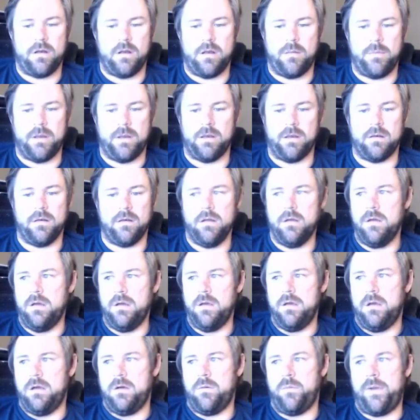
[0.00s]
I mean,
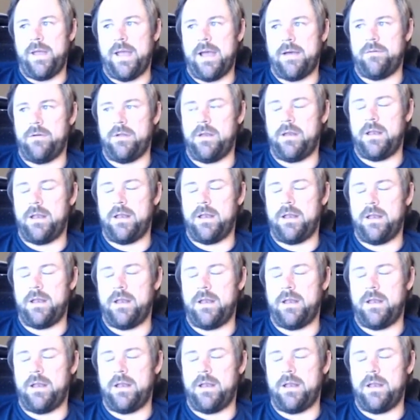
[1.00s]
we haven't had
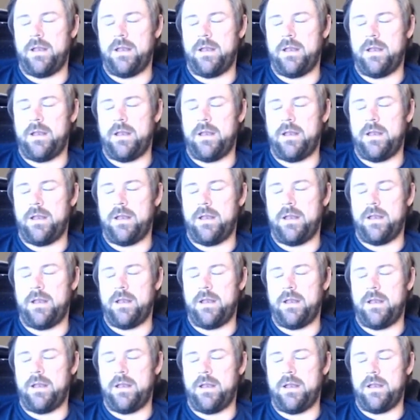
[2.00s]
anything that has
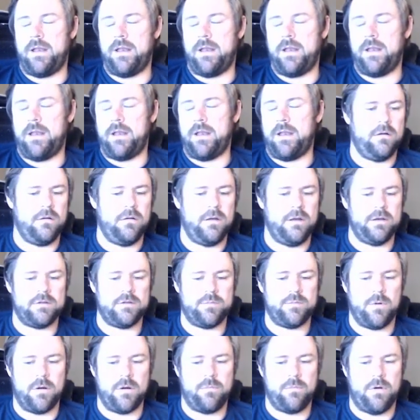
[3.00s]
not done well in a
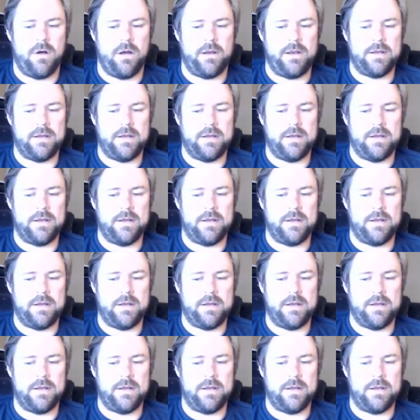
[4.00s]
smart pot.